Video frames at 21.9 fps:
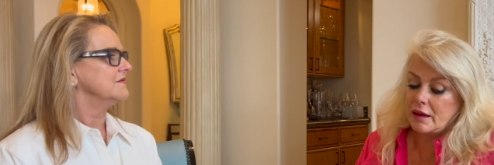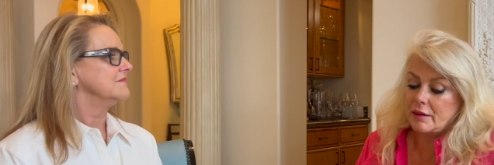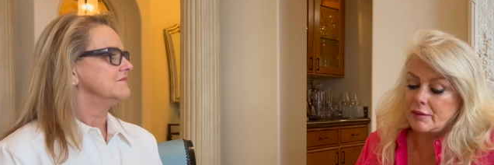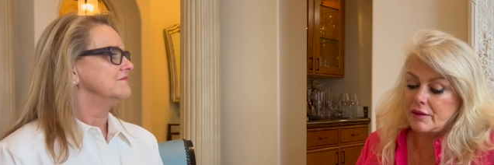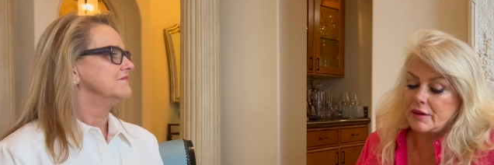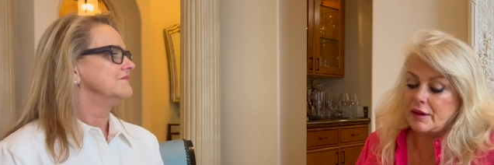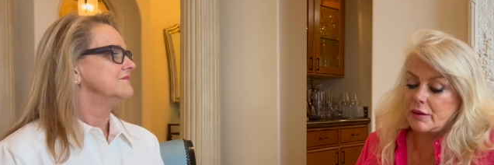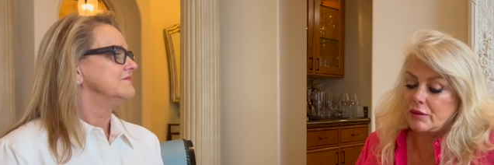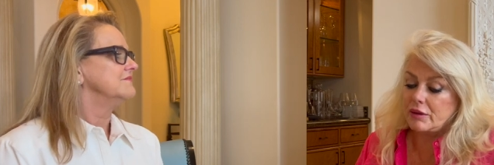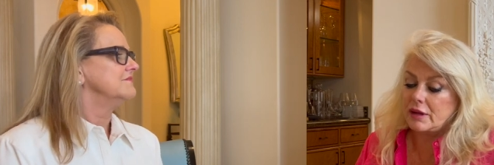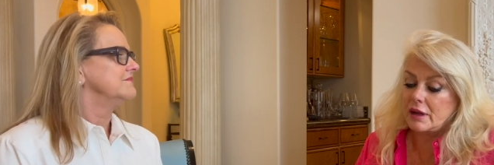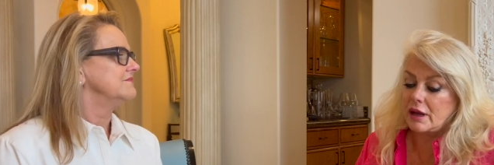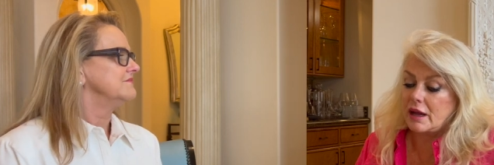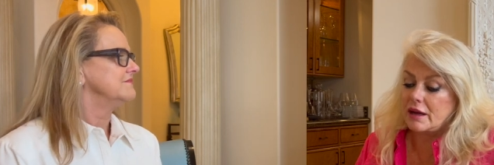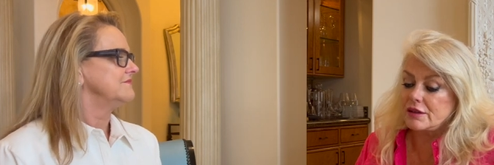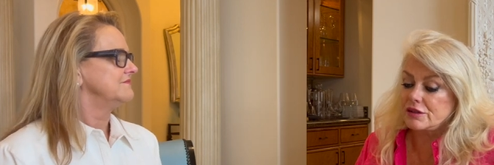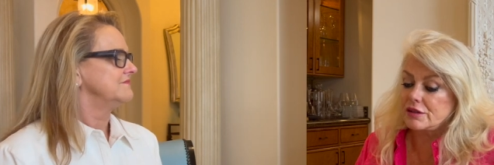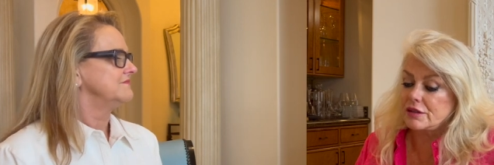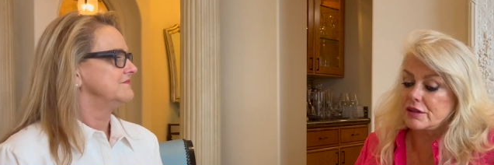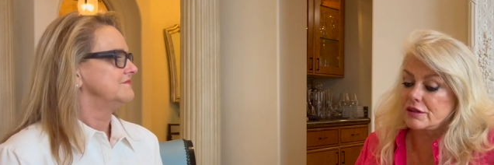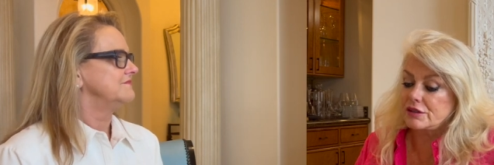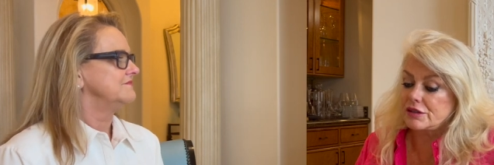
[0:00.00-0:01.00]
Speaker 1: I mean, they really
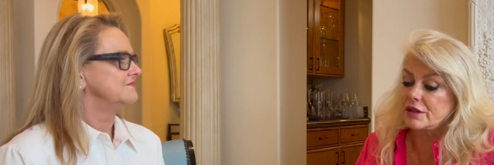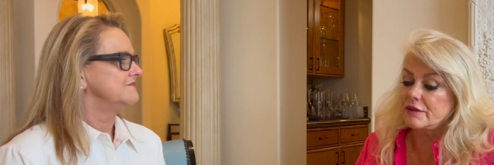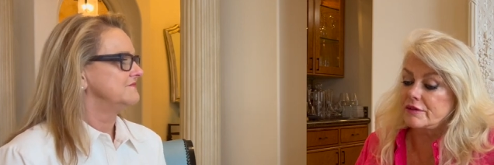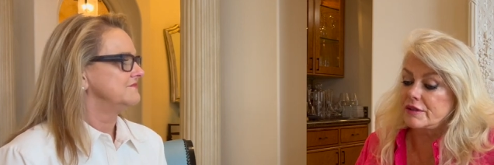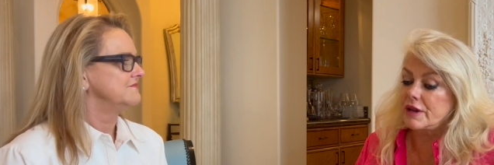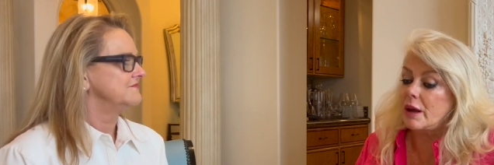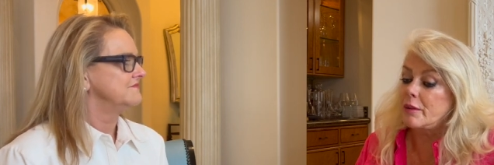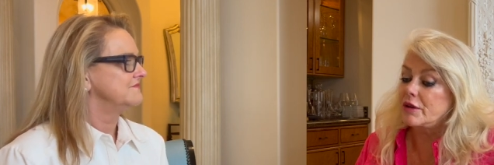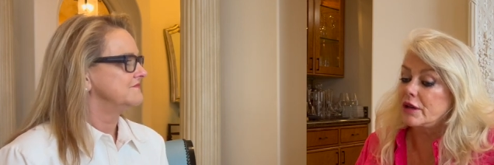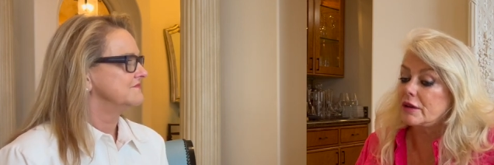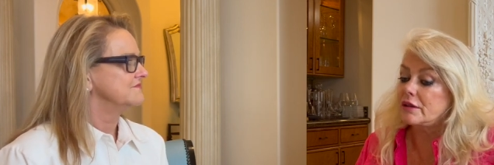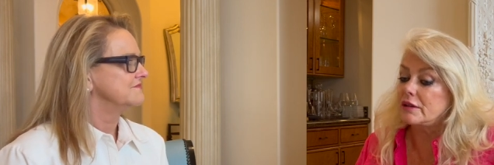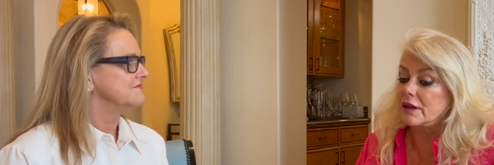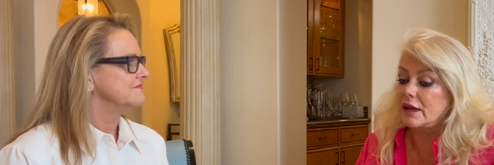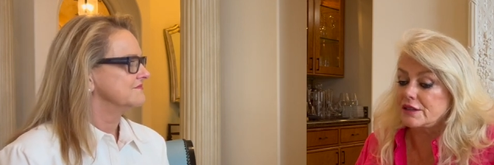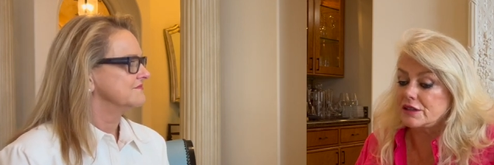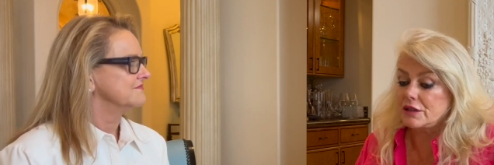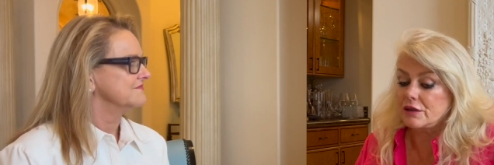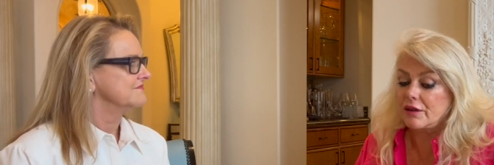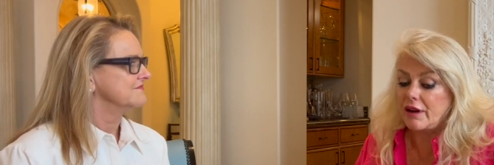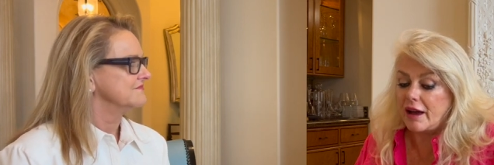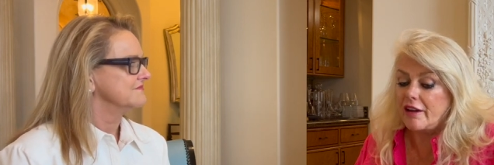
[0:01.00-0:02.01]
ought to should have named it
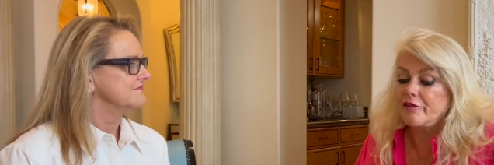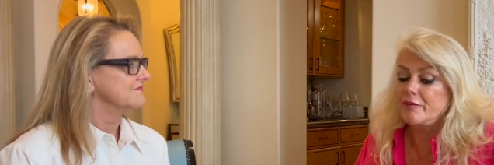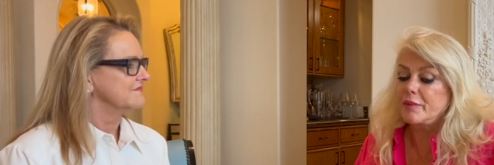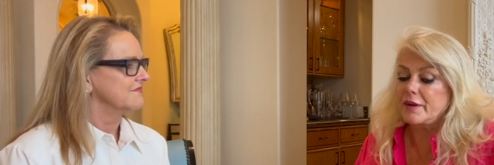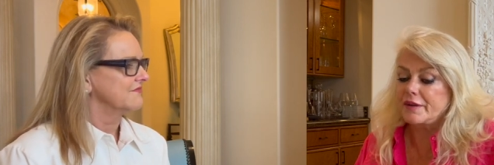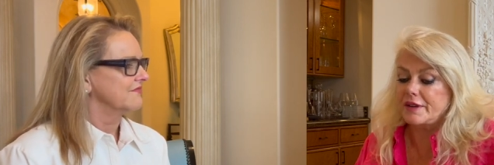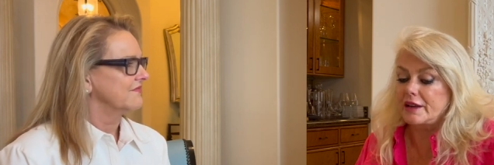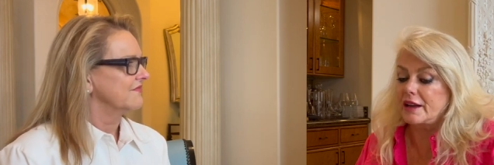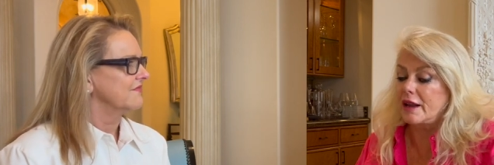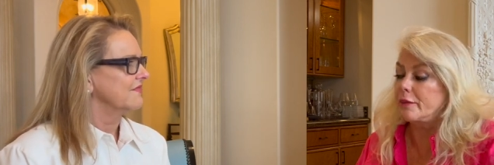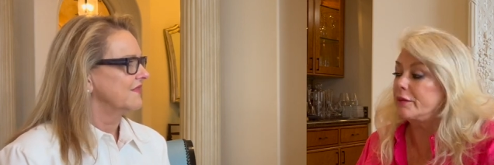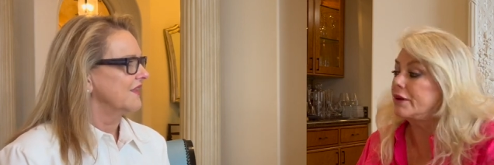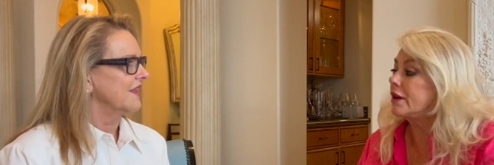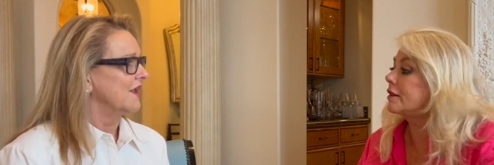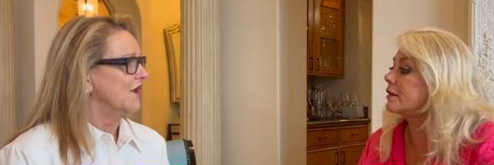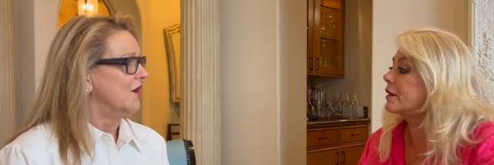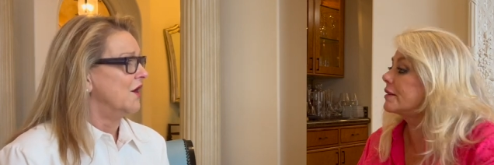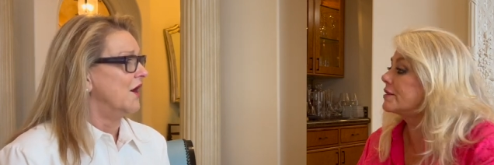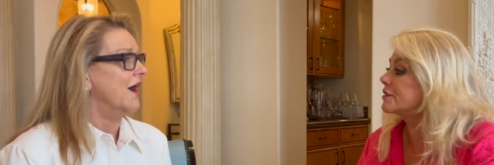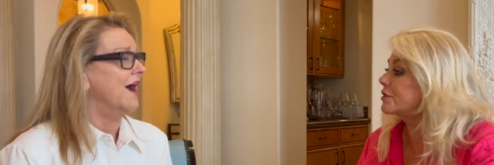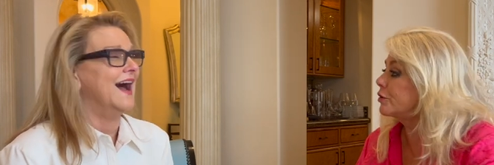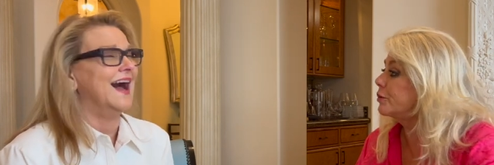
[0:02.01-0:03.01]
Cluster F, but they named
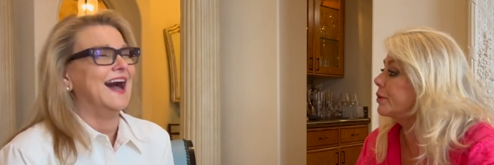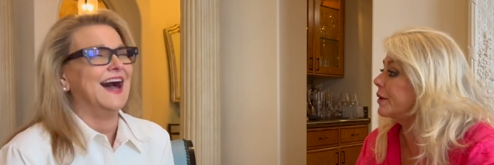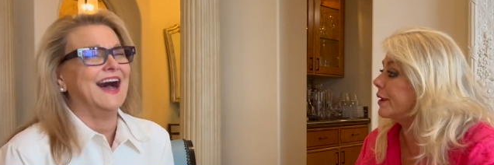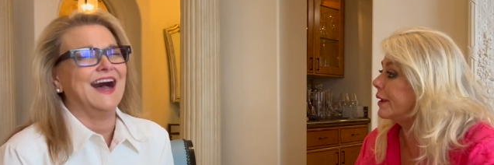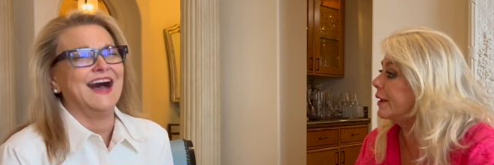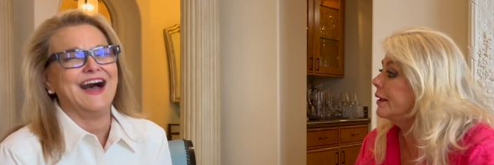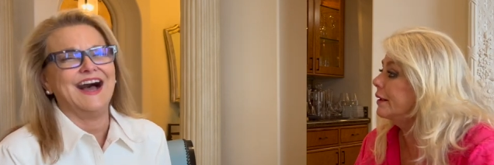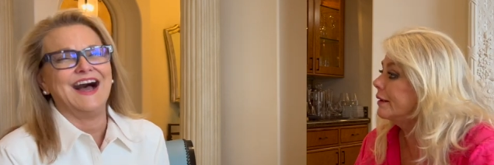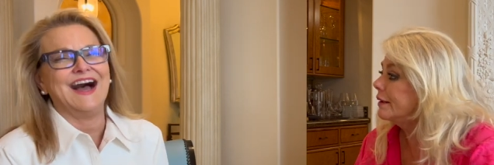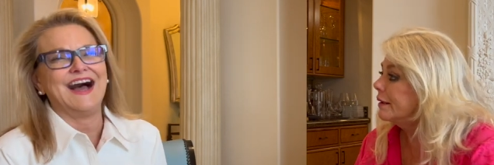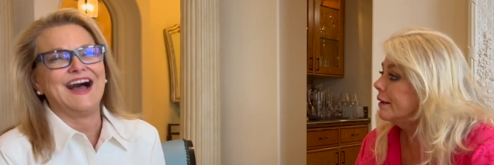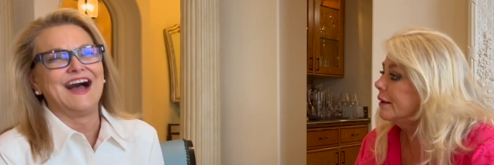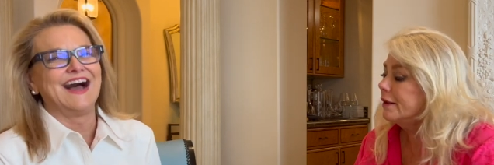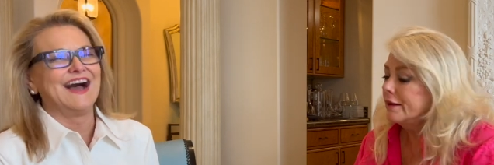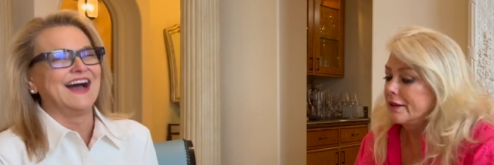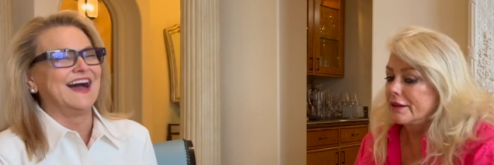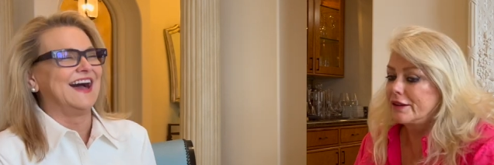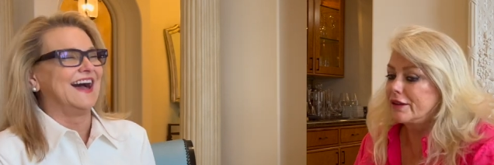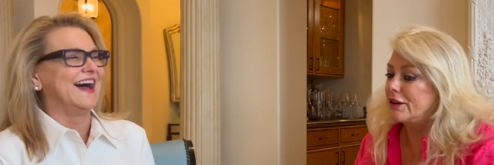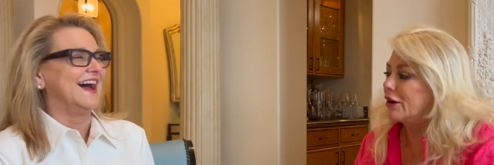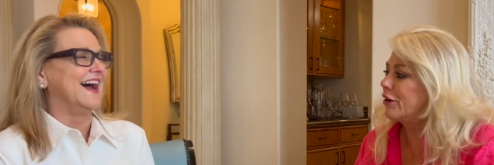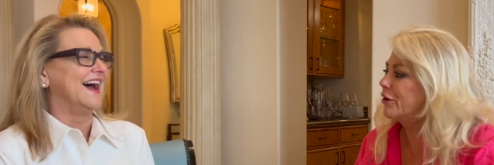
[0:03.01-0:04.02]
it Cluster B. You know,